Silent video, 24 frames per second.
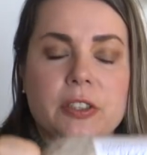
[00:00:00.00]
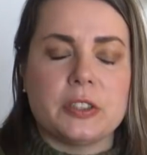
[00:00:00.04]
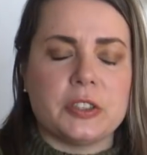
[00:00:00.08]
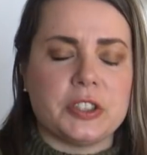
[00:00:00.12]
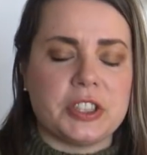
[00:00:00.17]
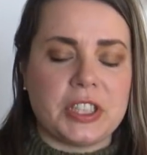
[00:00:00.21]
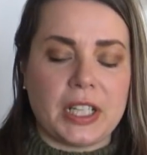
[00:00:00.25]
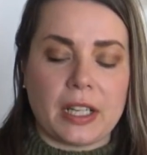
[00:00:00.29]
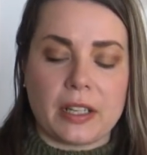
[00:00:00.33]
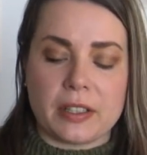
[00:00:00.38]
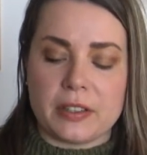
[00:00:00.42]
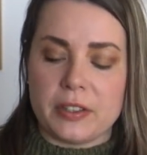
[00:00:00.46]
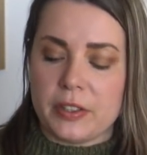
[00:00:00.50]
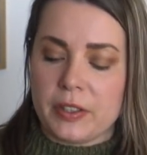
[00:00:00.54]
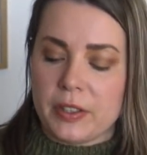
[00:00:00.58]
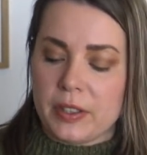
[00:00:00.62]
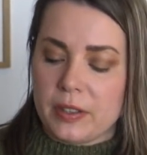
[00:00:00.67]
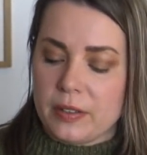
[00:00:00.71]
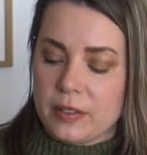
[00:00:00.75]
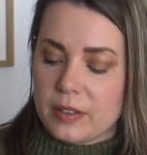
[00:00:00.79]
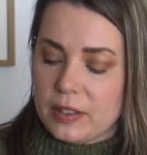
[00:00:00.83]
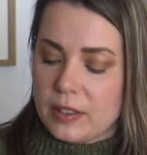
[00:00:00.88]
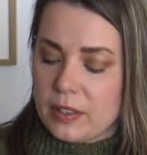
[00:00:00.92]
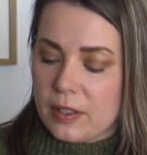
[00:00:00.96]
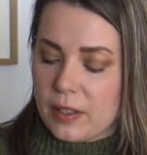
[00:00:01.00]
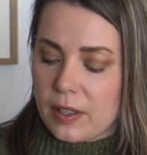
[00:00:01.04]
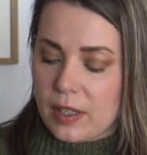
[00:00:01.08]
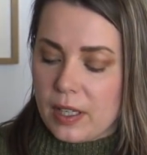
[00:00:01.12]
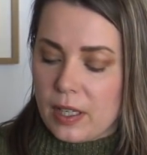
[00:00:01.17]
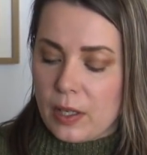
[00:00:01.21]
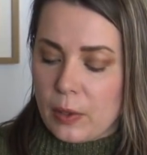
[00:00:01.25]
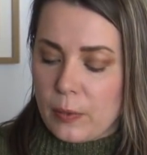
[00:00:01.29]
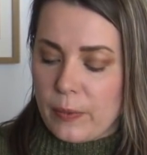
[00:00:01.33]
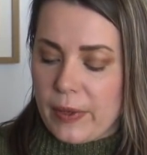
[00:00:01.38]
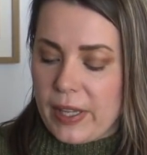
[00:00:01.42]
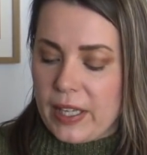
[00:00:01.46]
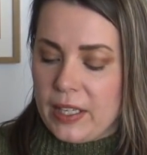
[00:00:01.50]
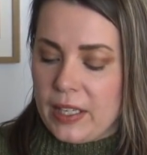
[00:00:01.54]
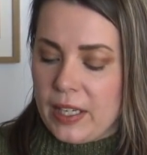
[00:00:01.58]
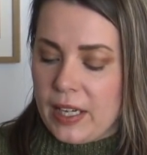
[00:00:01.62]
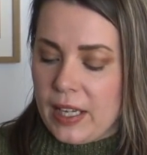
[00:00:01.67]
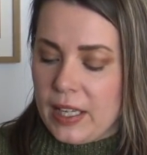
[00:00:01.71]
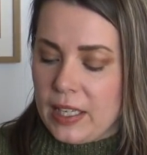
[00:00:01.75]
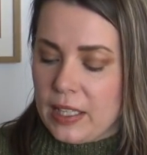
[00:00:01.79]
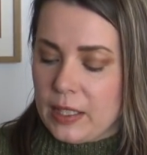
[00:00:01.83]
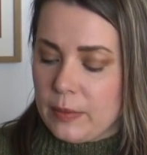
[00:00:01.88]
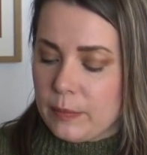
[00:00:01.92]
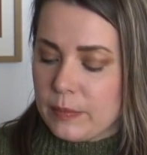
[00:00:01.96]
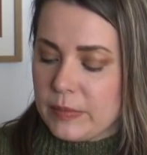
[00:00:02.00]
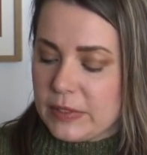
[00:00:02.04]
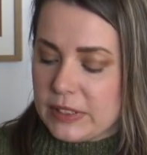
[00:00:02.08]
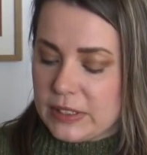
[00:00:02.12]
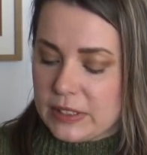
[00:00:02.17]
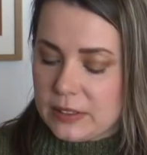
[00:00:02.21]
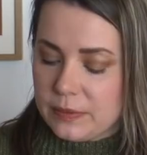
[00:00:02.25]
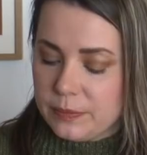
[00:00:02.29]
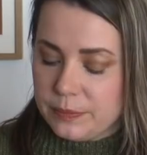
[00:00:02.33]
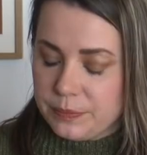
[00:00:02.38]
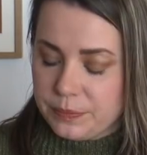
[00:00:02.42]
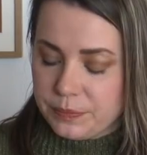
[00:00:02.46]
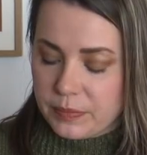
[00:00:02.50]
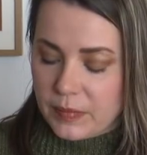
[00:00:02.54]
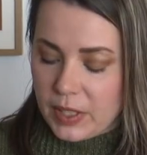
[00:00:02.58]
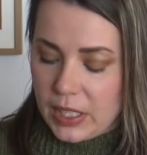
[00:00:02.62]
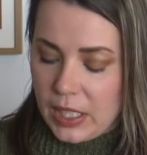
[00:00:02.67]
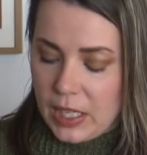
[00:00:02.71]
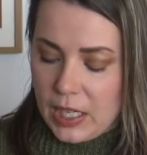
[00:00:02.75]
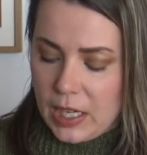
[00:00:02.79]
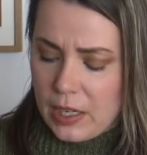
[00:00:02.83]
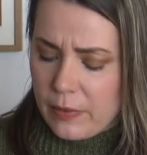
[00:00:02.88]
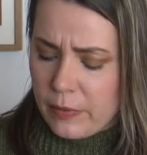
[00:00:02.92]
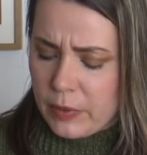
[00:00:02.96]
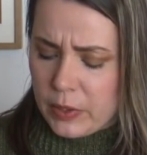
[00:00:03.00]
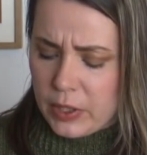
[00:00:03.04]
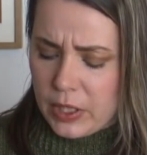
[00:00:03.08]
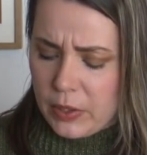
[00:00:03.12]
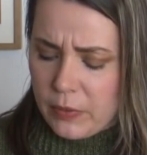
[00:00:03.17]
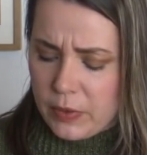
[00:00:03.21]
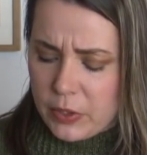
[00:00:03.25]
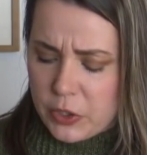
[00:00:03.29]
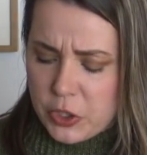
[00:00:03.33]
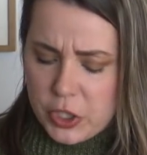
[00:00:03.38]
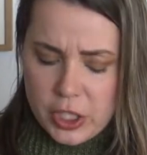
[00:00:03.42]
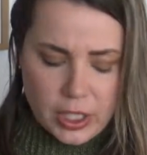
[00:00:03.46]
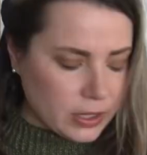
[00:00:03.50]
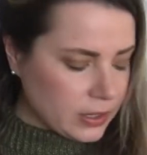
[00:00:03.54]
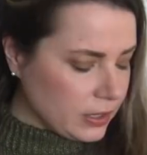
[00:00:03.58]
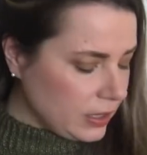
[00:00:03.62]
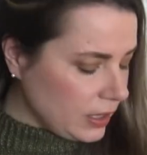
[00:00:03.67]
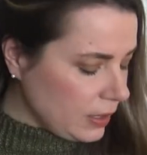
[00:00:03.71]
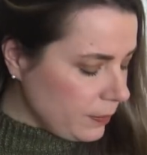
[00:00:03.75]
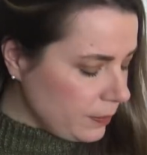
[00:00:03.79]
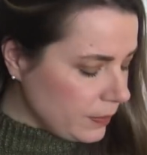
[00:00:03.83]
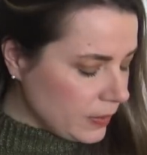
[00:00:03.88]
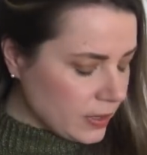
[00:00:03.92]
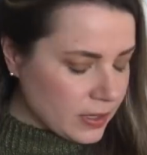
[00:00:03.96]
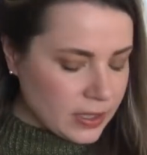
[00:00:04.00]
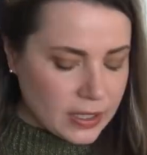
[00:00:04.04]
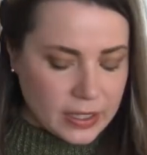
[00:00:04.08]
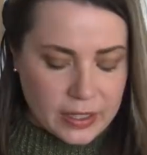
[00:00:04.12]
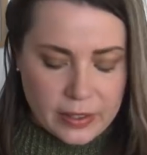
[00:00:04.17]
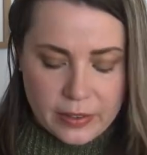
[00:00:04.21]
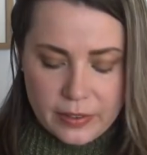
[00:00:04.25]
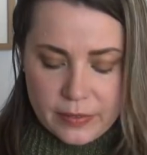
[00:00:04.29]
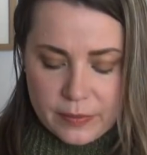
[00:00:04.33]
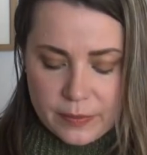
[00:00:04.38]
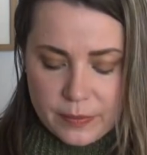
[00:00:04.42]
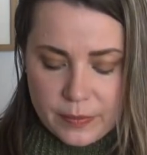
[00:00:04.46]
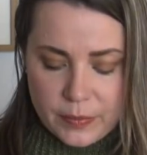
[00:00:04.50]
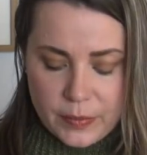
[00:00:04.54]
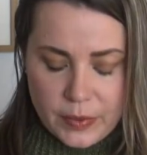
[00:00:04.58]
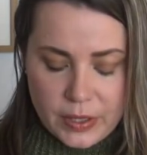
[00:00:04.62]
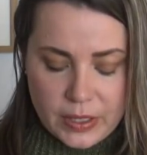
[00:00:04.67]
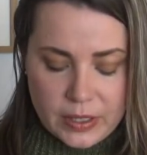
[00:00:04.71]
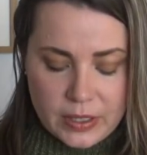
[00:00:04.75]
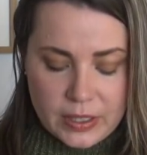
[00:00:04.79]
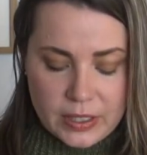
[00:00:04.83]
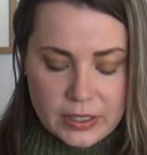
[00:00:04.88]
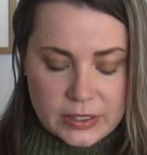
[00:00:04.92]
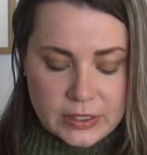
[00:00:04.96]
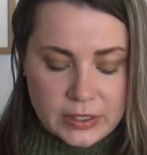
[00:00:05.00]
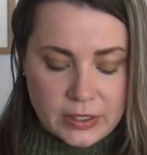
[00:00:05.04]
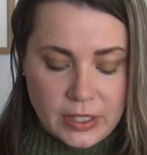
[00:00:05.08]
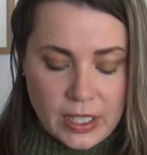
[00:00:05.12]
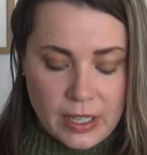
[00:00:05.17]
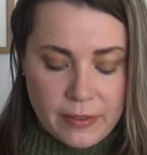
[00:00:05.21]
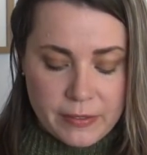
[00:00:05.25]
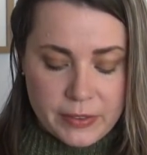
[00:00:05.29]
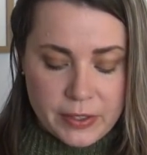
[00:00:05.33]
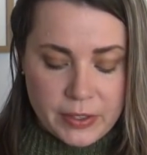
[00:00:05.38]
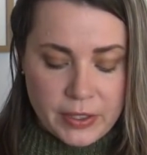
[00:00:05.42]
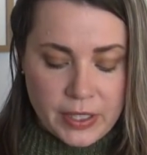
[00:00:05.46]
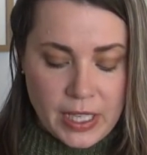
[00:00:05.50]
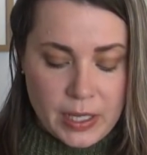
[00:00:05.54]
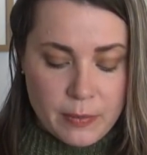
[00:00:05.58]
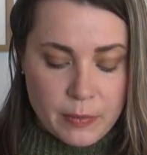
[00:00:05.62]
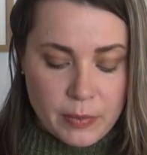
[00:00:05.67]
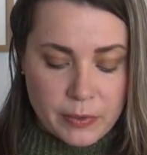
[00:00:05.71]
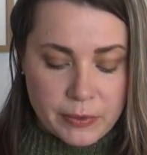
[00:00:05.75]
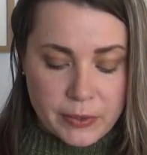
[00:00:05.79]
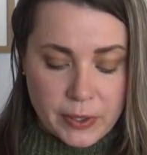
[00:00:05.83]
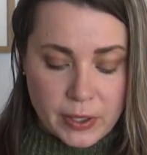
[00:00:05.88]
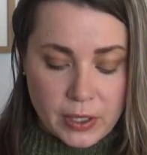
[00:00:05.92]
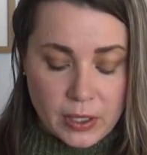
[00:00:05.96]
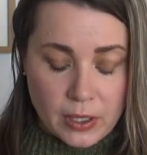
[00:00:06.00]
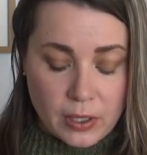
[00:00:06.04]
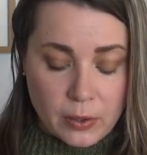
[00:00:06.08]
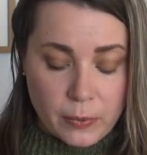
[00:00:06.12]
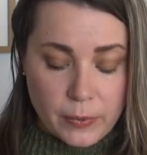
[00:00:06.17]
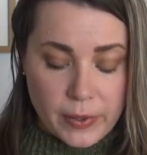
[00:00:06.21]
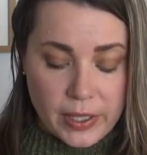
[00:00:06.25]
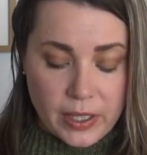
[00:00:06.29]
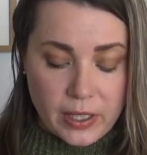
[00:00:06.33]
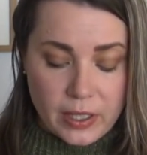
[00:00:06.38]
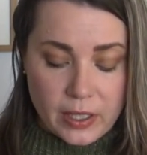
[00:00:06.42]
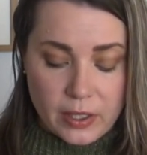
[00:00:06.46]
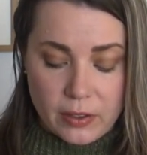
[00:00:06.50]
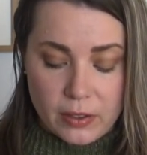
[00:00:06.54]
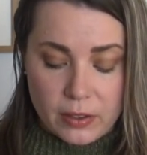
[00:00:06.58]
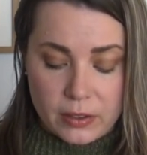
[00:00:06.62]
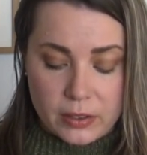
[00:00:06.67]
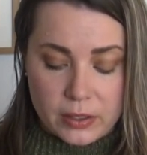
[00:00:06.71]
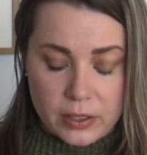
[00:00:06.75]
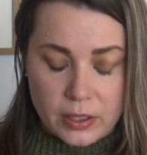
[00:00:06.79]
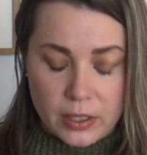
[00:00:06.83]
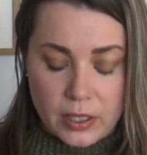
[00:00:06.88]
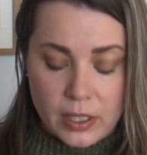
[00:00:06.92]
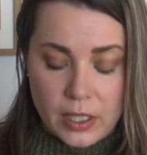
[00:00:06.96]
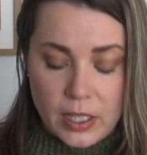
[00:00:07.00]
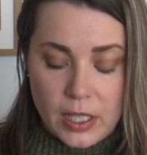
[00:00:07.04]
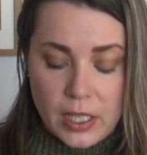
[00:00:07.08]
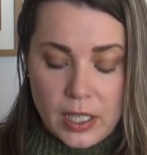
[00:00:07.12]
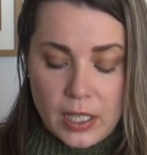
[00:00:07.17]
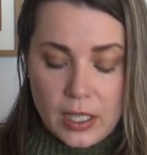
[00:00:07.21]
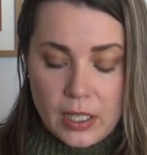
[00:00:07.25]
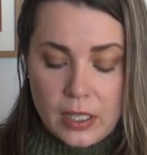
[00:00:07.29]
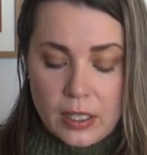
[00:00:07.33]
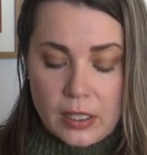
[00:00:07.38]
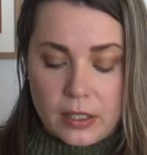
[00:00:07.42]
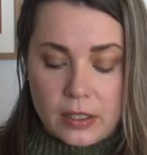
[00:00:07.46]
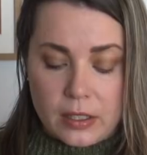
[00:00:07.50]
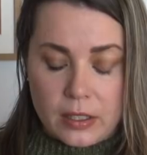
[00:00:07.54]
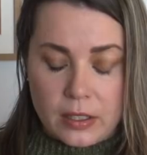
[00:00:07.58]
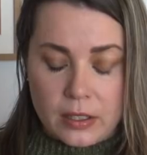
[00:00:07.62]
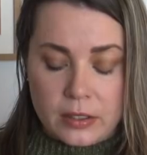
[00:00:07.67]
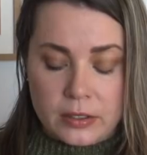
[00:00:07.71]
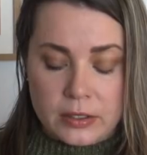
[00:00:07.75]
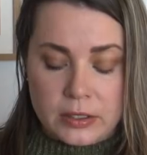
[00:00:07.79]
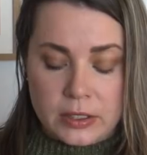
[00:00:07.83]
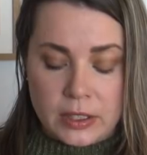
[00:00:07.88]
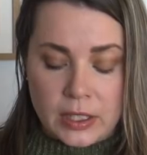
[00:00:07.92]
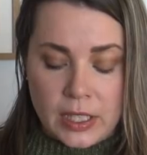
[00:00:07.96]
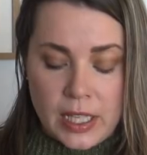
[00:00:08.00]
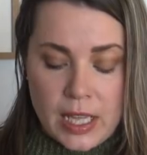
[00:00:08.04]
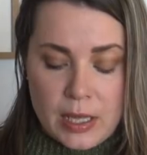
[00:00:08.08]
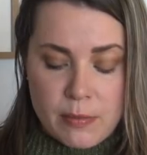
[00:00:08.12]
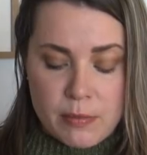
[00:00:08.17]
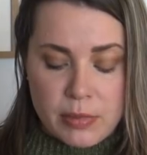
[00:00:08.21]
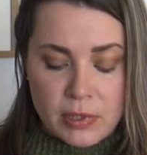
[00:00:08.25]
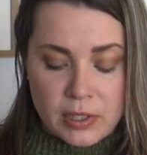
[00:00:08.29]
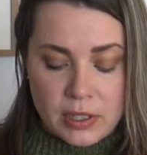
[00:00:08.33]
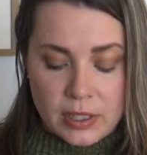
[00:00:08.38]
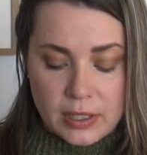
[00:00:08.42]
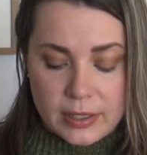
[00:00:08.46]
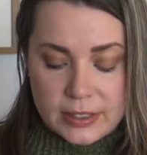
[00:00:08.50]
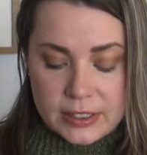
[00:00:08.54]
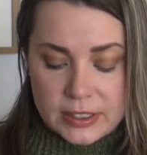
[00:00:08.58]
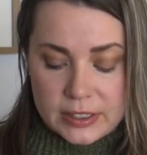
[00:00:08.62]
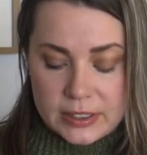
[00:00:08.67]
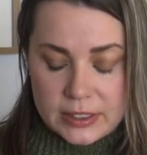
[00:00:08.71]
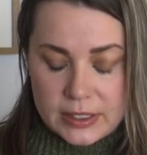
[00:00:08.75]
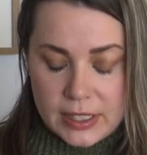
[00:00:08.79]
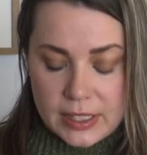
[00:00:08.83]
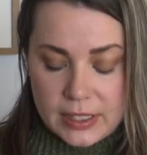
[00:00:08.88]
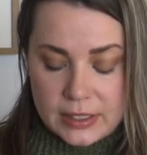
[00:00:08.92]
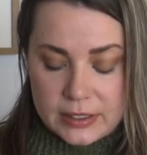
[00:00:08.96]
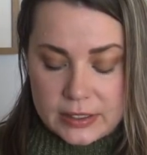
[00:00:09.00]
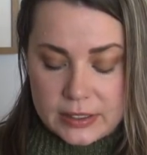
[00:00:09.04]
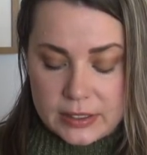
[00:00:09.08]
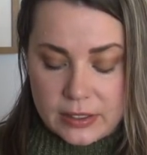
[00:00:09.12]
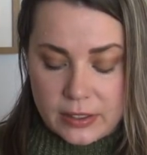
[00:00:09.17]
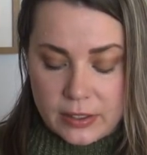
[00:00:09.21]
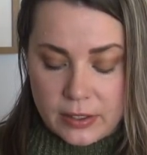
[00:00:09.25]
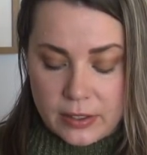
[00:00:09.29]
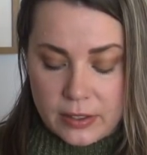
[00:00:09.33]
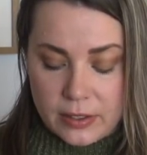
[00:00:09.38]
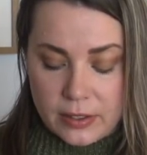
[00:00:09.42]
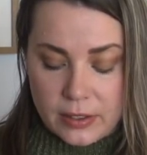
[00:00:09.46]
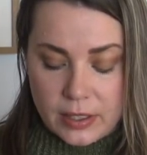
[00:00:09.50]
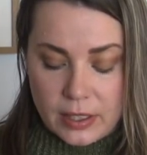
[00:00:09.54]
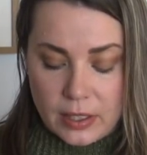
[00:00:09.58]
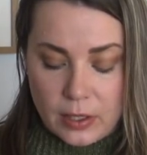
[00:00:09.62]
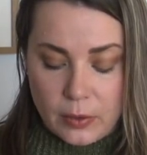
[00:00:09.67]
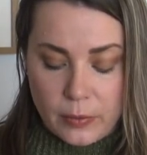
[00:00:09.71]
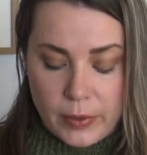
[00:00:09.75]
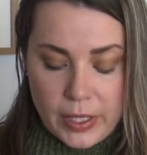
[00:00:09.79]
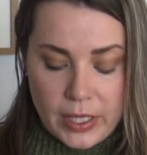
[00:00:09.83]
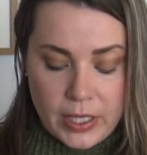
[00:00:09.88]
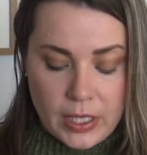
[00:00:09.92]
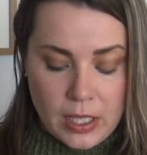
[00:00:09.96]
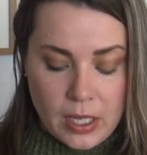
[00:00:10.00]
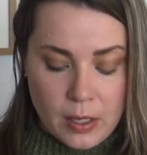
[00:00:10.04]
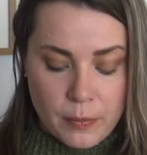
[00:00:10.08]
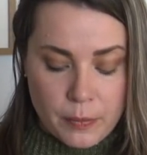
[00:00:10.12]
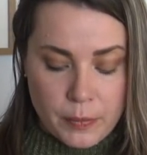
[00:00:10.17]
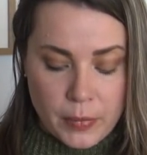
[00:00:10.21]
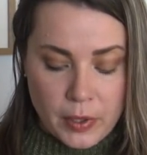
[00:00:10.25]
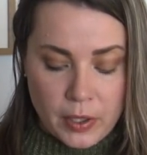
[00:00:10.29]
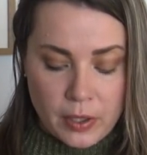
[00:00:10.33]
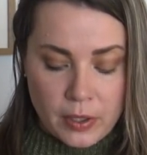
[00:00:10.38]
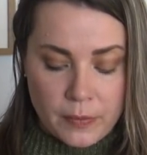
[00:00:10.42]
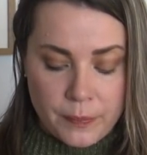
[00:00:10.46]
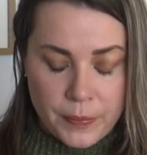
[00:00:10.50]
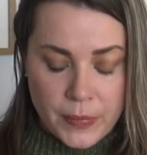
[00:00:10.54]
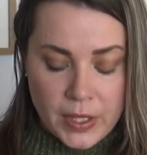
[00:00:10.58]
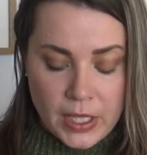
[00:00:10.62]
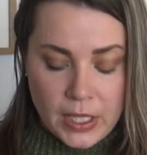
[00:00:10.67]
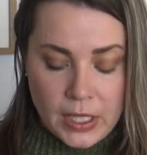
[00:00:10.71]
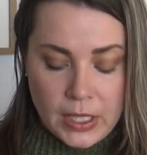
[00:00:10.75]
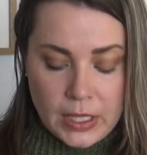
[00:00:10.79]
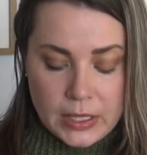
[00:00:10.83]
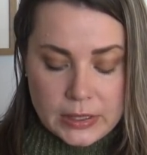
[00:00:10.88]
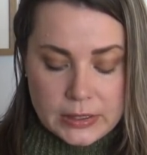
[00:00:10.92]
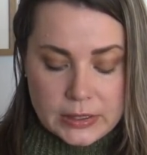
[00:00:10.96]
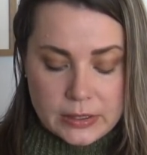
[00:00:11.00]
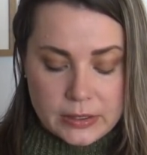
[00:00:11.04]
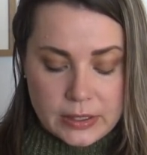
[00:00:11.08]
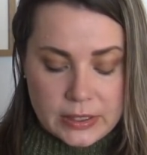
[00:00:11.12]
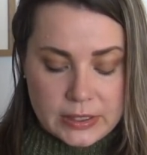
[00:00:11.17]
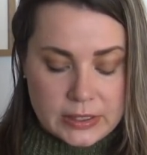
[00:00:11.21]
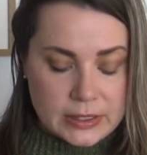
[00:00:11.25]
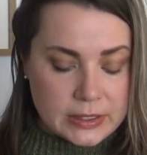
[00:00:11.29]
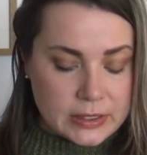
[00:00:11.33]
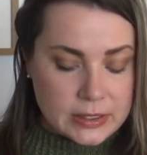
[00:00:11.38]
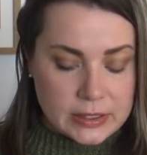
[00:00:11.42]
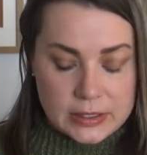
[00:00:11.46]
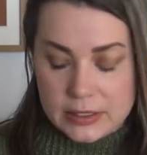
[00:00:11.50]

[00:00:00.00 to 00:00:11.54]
to check the colorway names. I haven't even checked them. It doesn't have the name of the colorway here on the label. It just has the colorway number. So this is the